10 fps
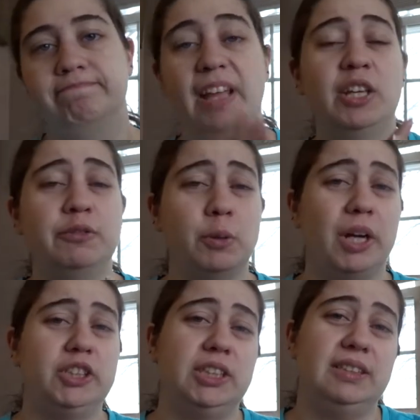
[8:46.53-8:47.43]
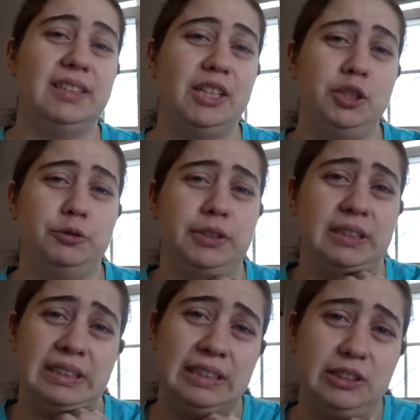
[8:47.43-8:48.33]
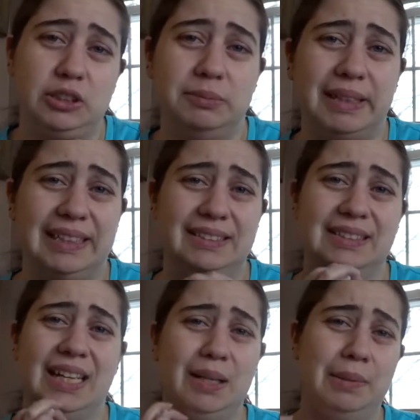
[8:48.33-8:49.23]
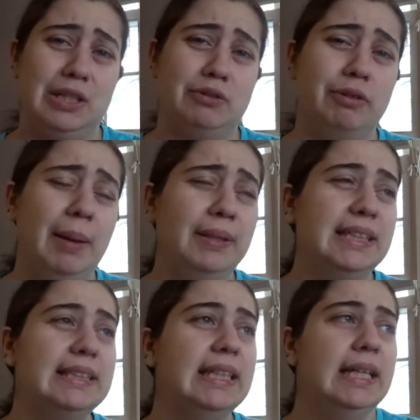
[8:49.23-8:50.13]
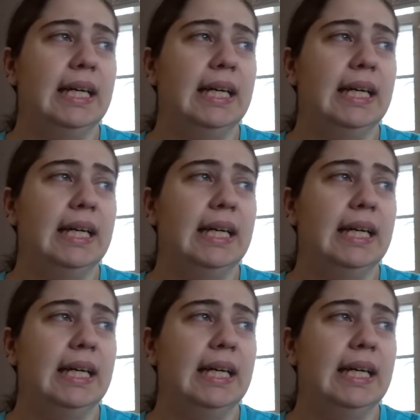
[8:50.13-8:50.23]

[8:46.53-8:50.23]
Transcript: Thank you for watching. Thank you for listening to my 9 minutes of rambling.